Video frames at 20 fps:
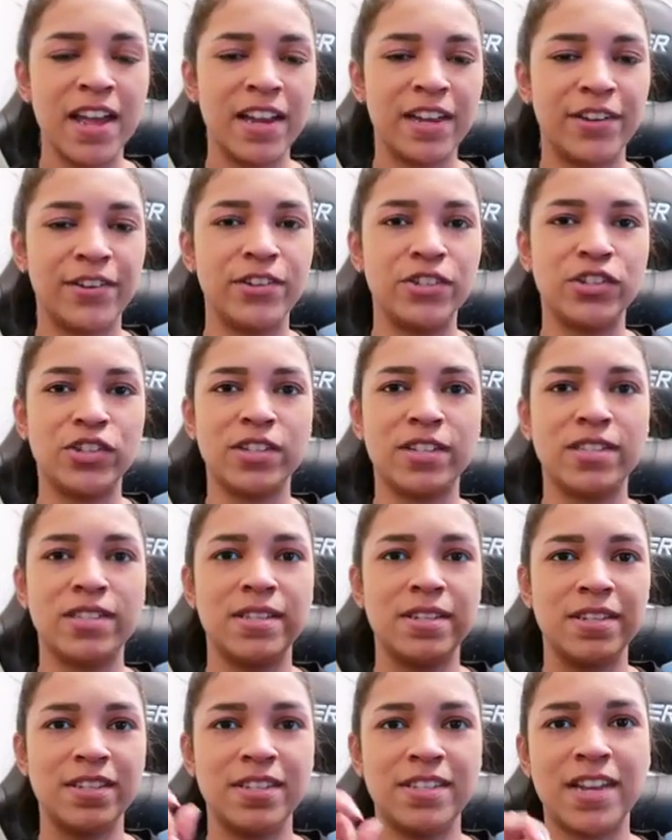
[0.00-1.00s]
You can just
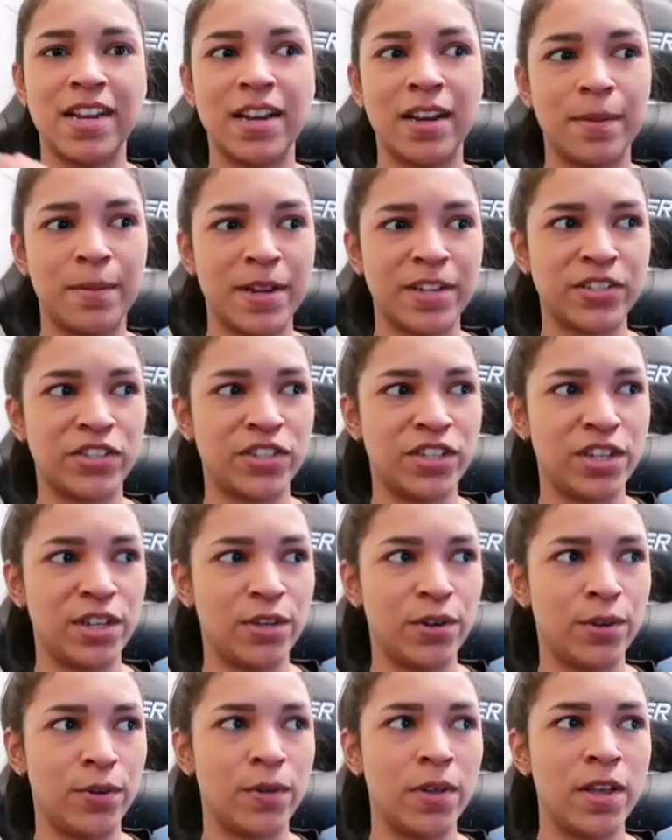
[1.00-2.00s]
set it up next to
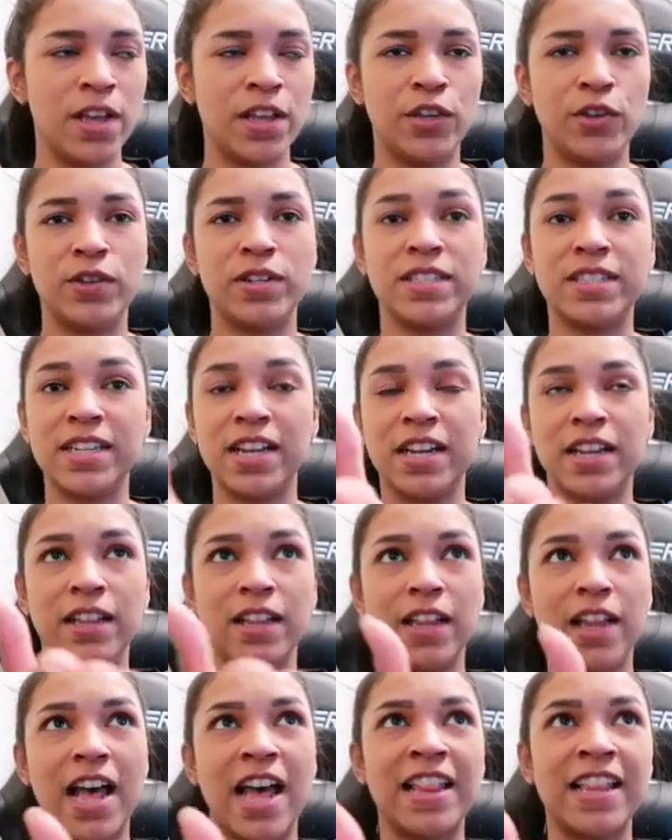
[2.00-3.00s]
you. You can set it,
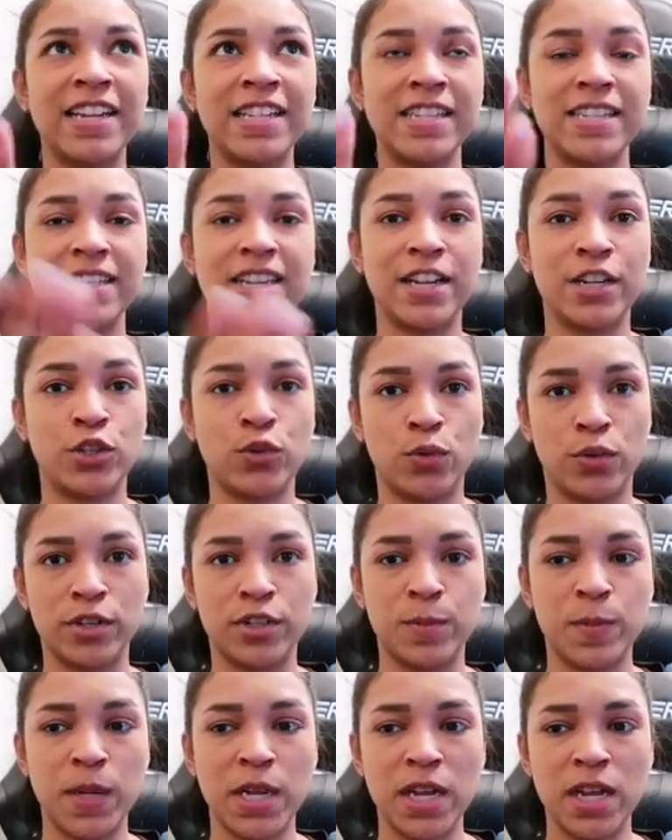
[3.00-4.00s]
I like to set it
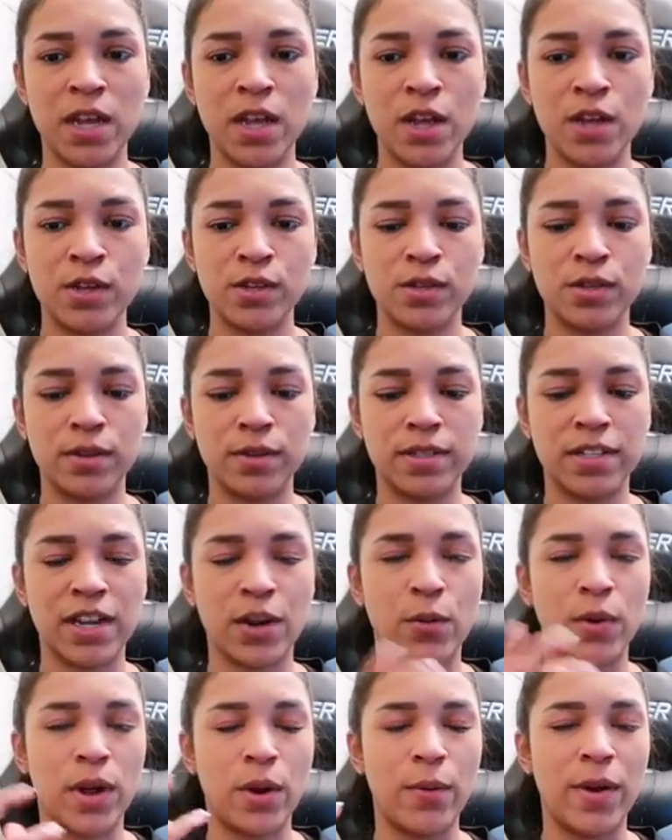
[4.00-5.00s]
towards me, so it's like
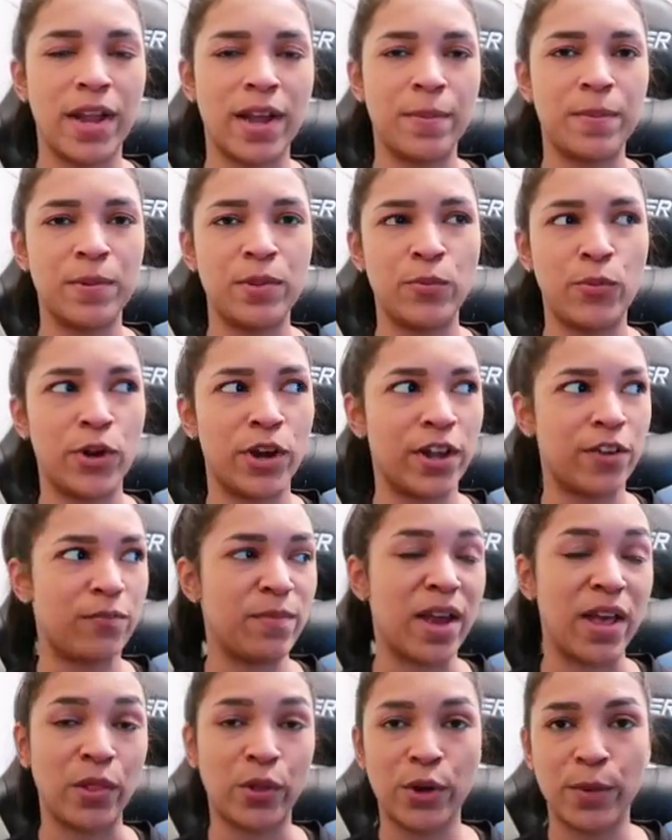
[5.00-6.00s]
when I wake up in the morning, if
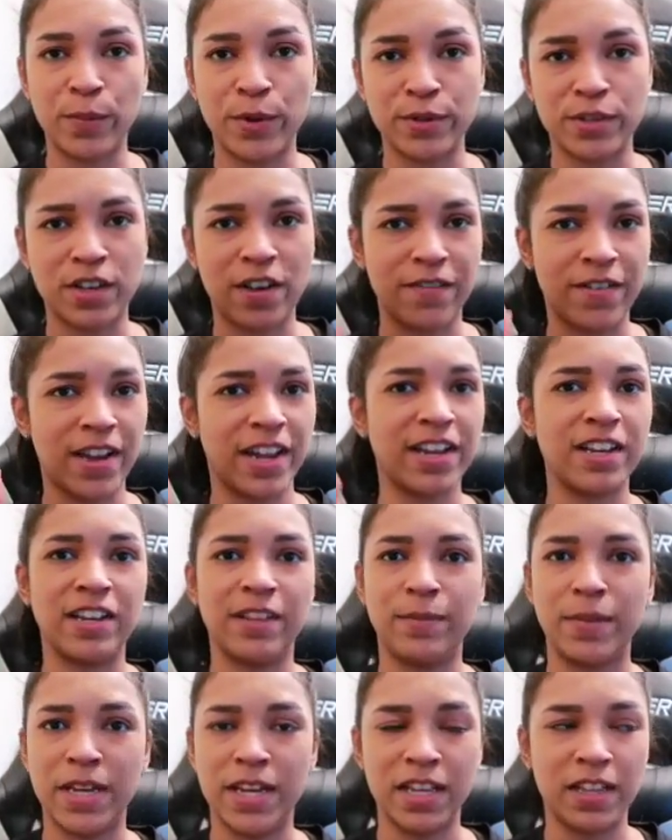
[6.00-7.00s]
my alarm goes off, I can
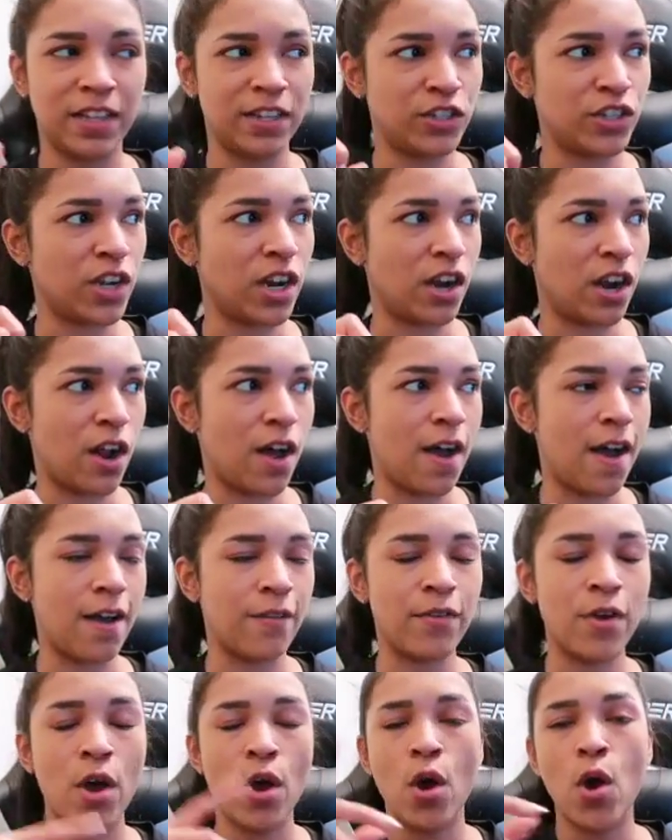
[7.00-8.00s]
immediately shut it
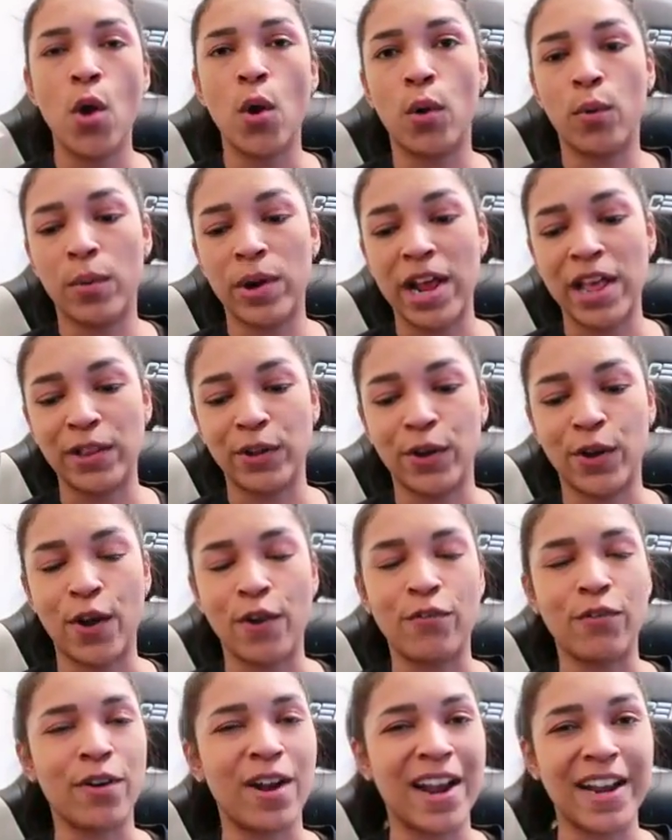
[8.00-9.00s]
off, or when I look
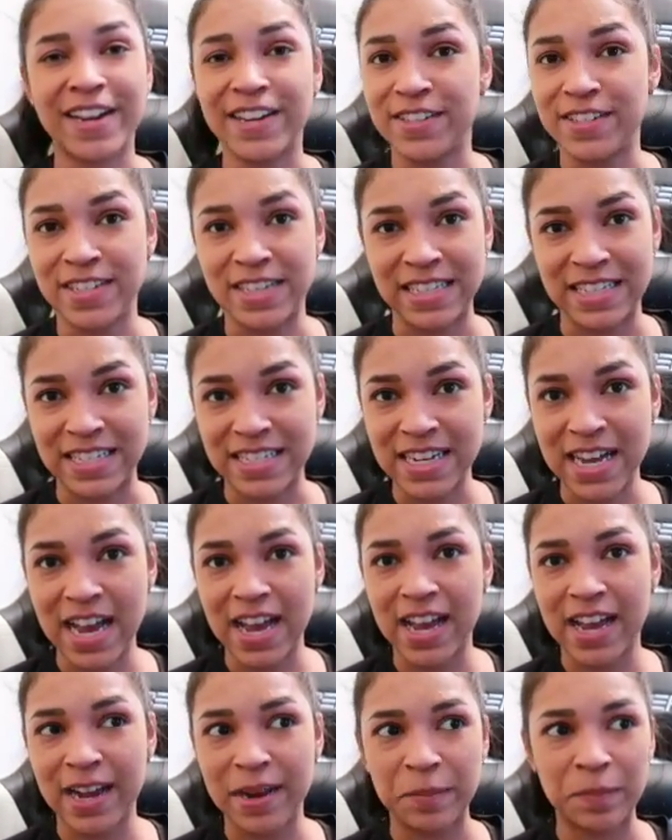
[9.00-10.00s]
over, I can see the
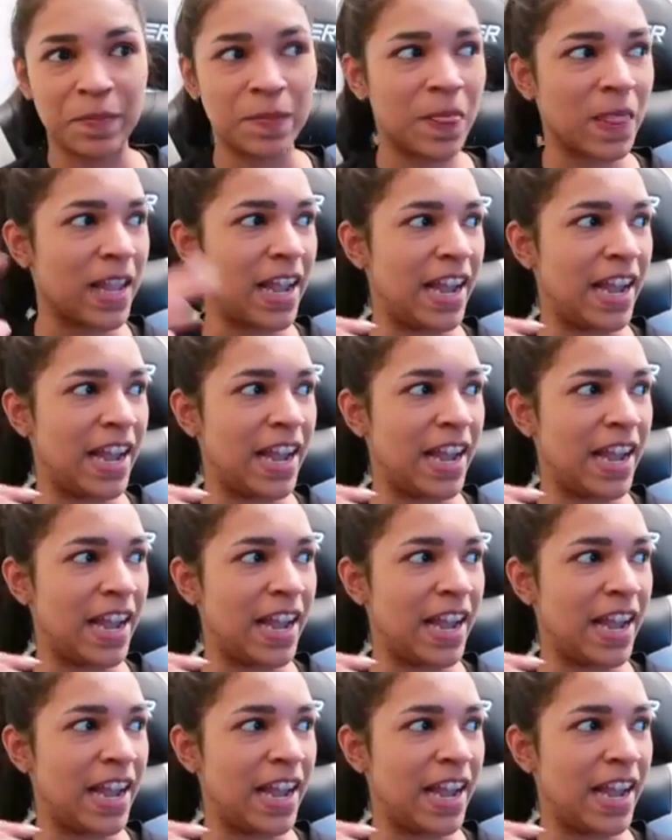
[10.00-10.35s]
time.